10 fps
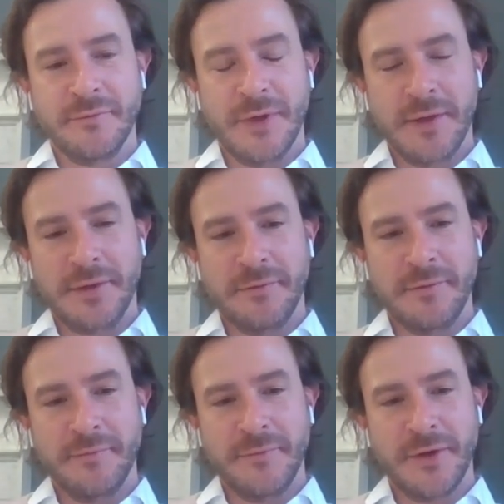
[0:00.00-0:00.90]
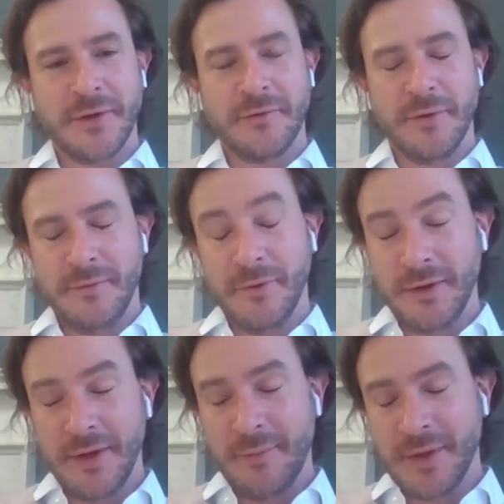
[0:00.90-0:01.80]
write
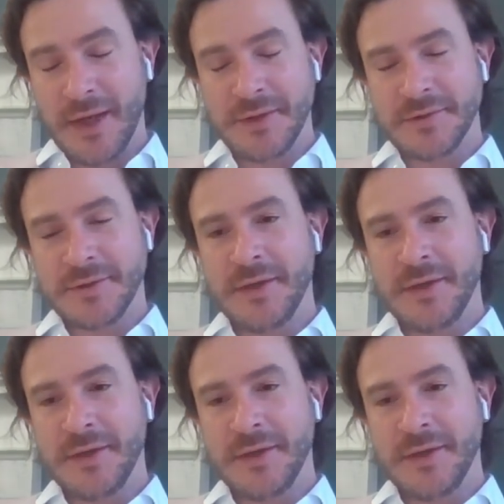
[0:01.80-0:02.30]
the applications